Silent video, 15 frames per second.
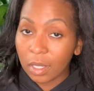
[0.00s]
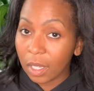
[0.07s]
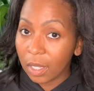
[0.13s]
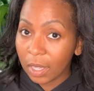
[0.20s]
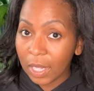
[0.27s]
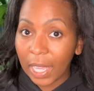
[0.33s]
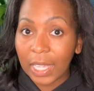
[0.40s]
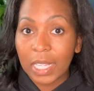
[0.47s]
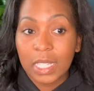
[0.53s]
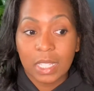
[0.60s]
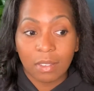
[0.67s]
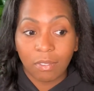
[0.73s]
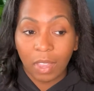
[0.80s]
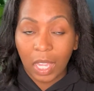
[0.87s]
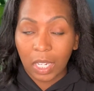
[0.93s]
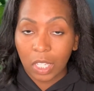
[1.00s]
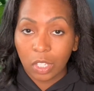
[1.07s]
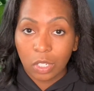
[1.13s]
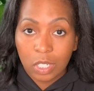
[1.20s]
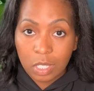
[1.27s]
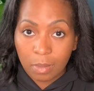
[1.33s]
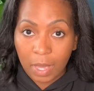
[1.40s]
like it's invading
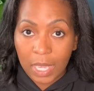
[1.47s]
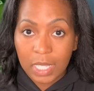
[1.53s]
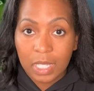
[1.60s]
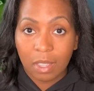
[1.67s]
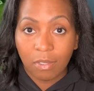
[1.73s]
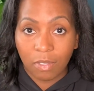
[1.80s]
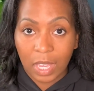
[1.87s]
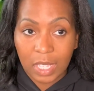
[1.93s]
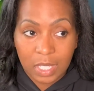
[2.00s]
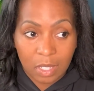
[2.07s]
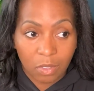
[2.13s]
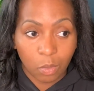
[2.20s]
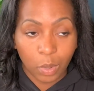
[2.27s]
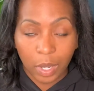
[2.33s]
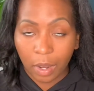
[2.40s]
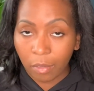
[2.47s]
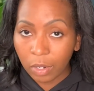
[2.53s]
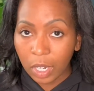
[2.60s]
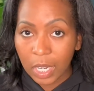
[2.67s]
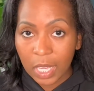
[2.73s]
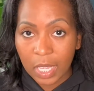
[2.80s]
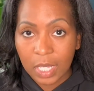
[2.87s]
your space, invasive, whatever
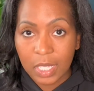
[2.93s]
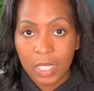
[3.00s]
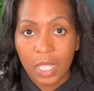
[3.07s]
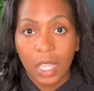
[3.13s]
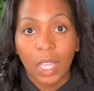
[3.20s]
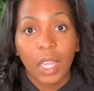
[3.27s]
it is.